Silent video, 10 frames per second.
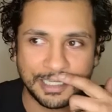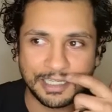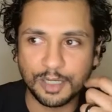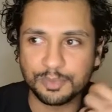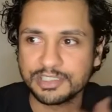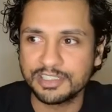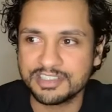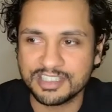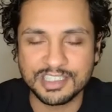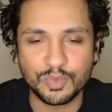couple of years
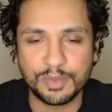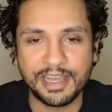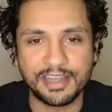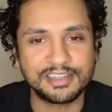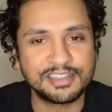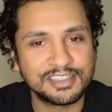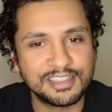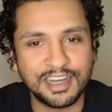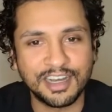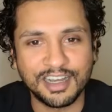since we met.
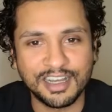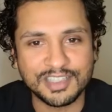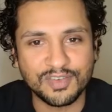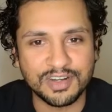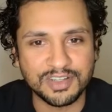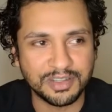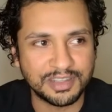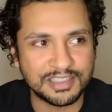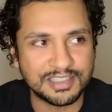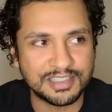As far as all the
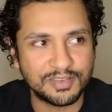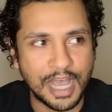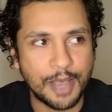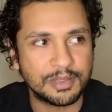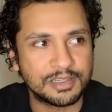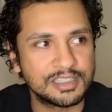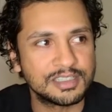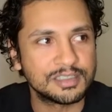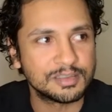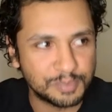things that have happened
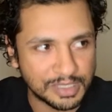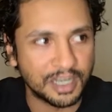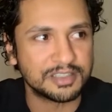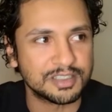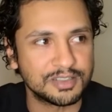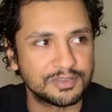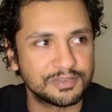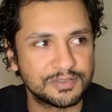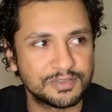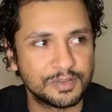because of
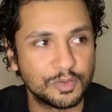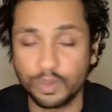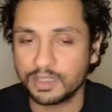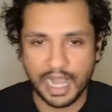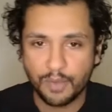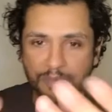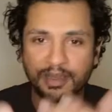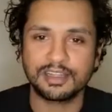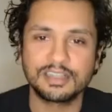how we met.